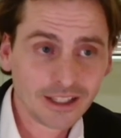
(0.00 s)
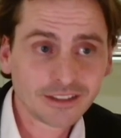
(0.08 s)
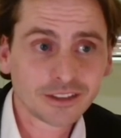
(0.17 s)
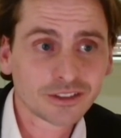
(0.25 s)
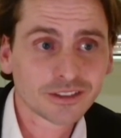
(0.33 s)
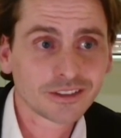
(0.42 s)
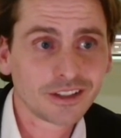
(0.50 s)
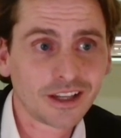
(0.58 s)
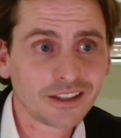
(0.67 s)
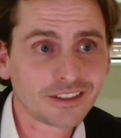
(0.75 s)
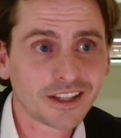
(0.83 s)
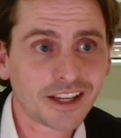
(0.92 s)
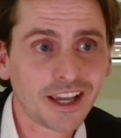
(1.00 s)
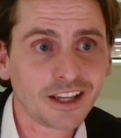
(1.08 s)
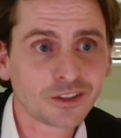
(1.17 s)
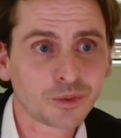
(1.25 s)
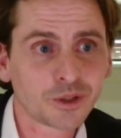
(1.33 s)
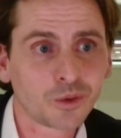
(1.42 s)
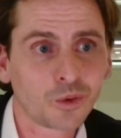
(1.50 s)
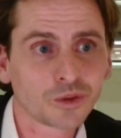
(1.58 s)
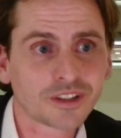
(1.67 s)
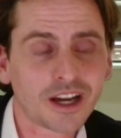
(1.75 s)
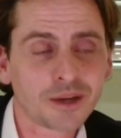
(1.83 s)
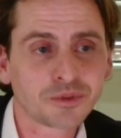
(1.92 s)
as is as is the case with
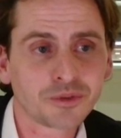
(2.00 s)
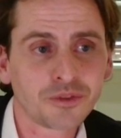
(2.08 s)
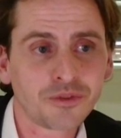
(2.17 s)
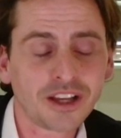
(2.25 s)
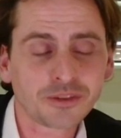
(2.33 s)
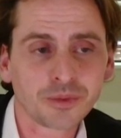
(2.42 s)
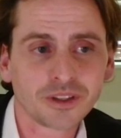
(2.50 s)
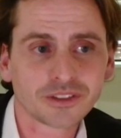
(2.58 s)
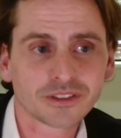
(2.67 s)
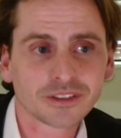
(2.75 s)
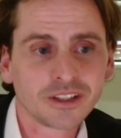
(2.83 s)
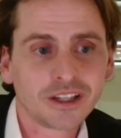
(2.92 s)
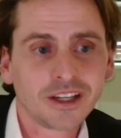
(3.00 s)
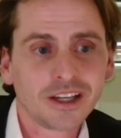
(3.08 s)
all types of investments,